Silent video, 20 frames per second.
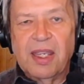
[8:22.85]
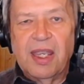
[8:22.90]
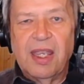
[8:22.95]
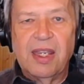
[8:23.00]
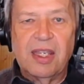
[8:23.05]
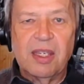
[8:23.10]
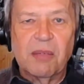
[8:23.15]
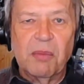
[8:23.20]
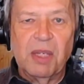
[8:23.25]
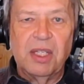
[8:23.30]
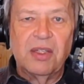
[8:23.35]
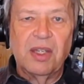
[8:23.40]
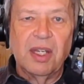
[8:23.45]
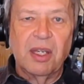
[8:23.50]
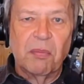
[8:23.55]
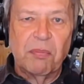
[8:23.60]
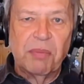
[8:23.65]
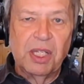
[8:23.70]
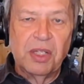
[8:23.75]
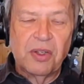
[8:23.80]
1
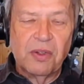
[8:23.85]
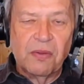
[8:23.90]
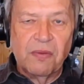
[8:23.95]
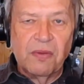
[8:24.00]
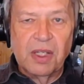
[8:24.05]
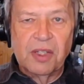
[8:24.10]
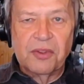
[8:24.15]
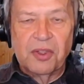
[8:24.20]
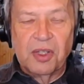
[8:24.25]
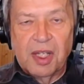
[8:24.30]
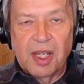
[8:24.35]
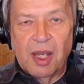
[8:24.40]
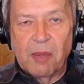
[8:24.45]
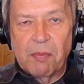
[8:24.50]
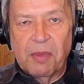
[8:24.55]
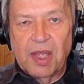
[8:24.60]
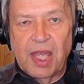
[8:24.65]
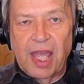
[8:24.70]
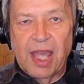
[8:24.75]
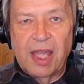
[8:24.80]
egg, not a pound of
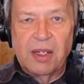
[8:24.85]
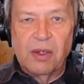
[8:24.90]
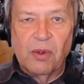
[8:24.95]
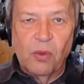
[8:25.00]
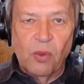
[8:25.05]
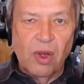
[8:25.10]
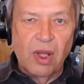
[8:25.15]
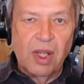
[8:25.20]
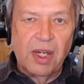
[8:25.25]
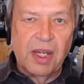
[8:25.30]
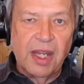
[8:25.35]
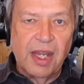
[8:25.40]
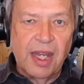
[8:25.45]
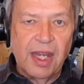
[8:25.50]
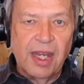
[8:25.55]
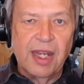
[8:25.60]
eggs. Maybe you take 2 eggs.